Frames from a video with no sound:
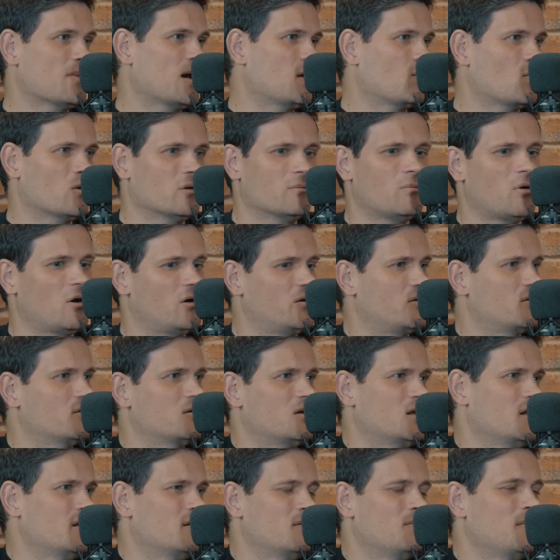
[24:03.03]
You might want the point
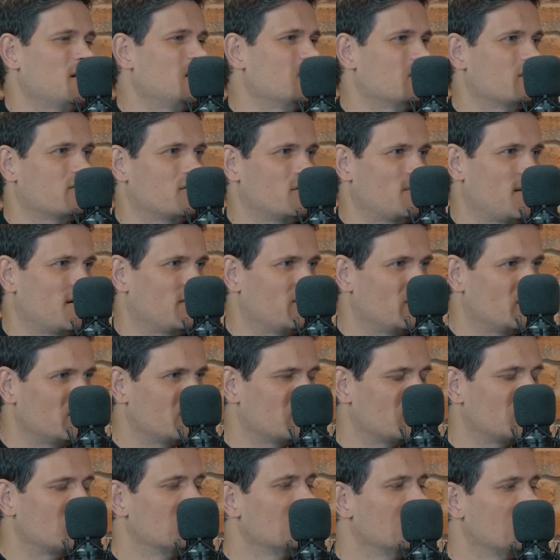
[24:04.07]
cut in the middle of the
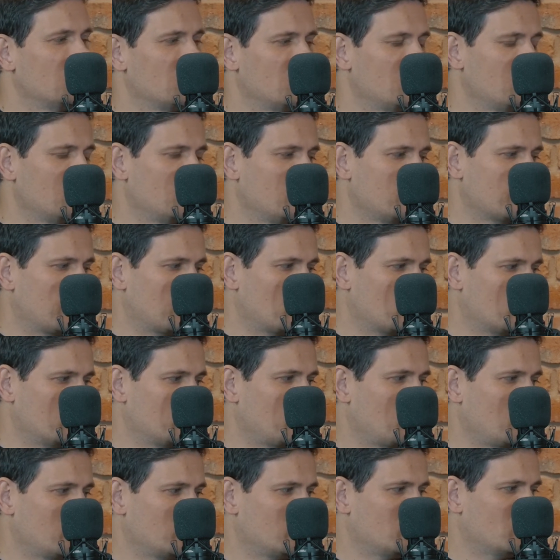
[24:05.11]
method, or you might want
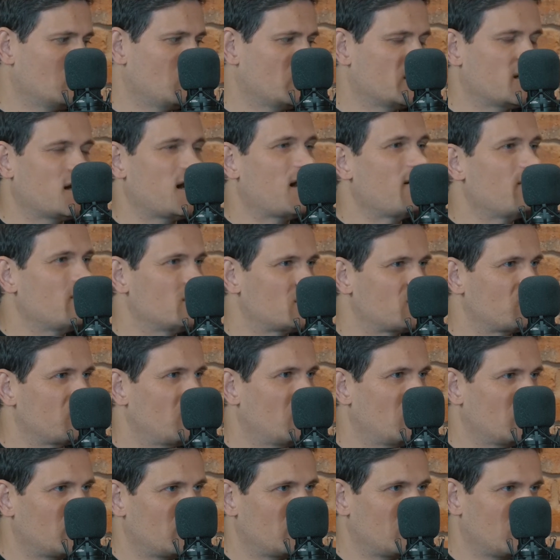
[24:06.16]
the point cut when an error's
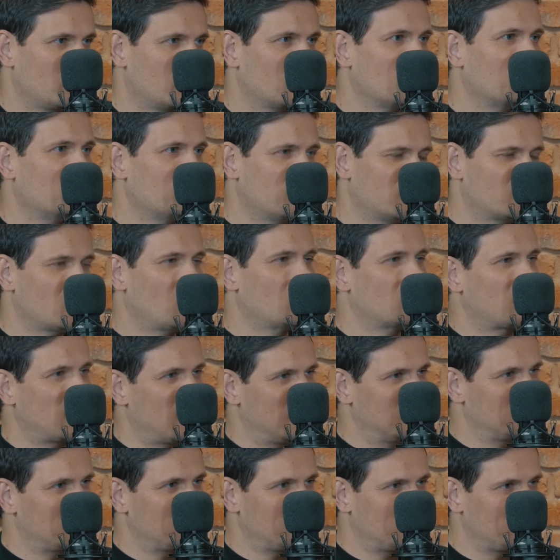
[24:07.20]
thrown, or there's all
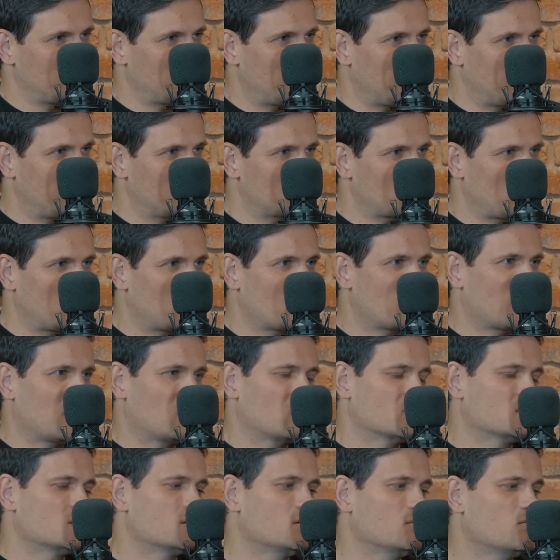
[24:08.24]
kinds of areas where you
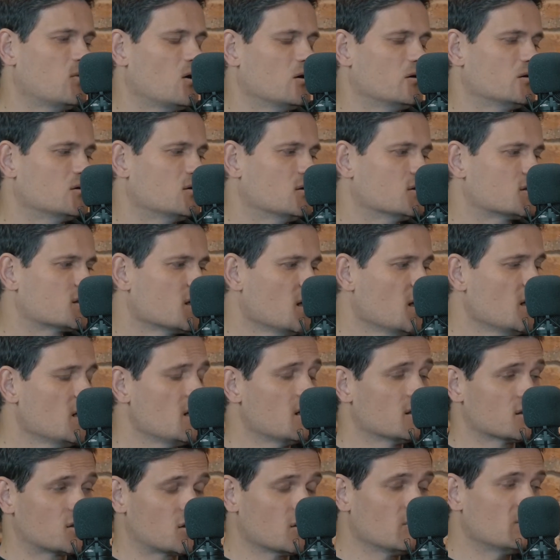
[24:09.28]
might want to do point cuts.
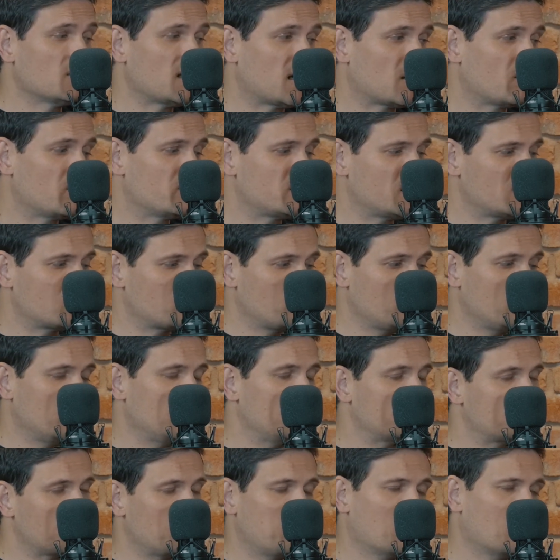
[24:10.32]
Some languages
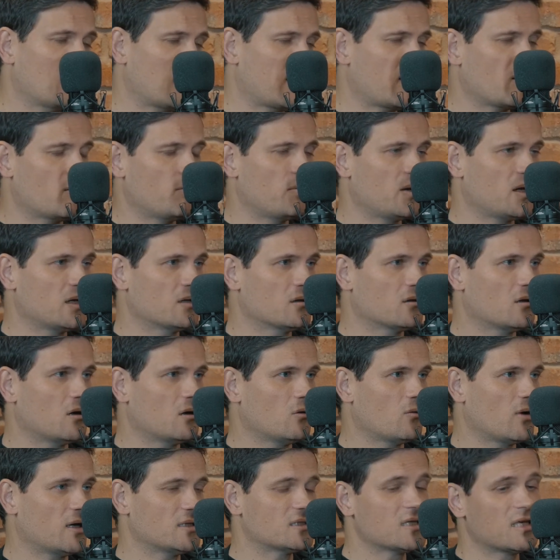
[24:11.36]
really support AOP in a
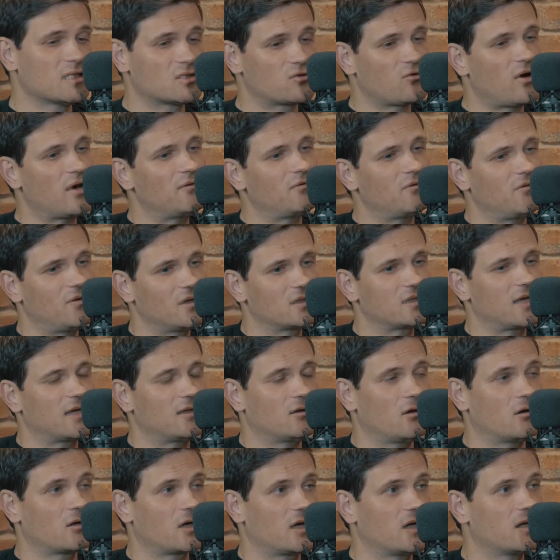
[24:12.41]
lot of ways. It's great for things
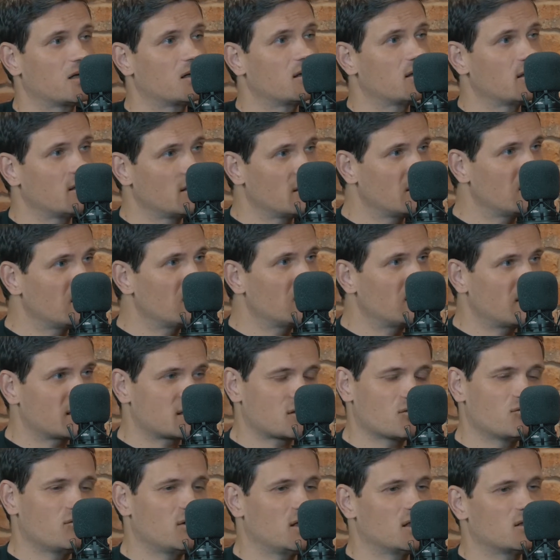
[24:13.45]
like logging.
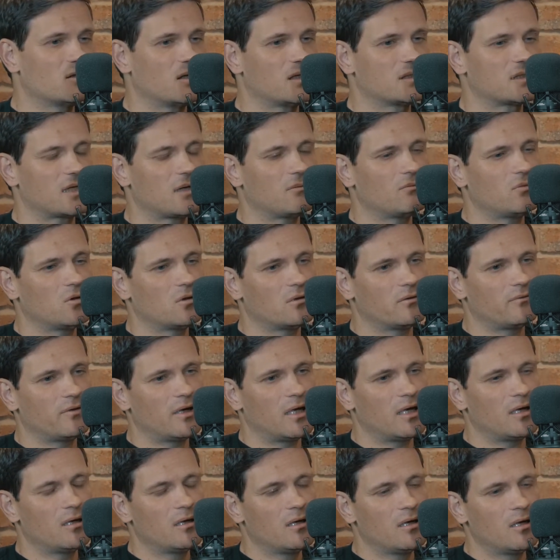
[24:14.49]
That's a really good example of
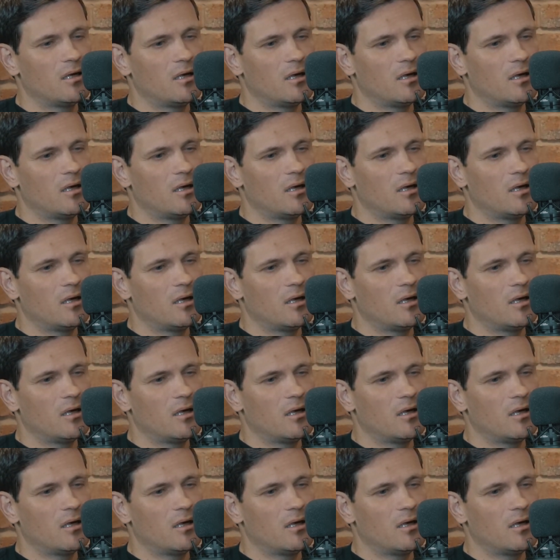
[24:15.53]
it.